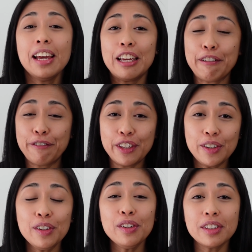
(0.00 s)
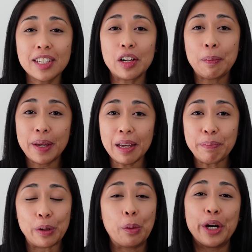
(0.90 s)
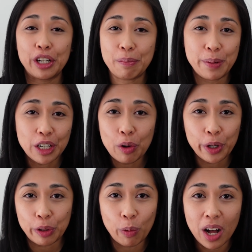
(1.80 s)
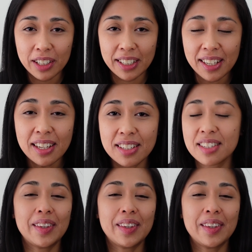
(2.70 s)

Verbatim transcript: if you tell people what your Bitcoin wallet is,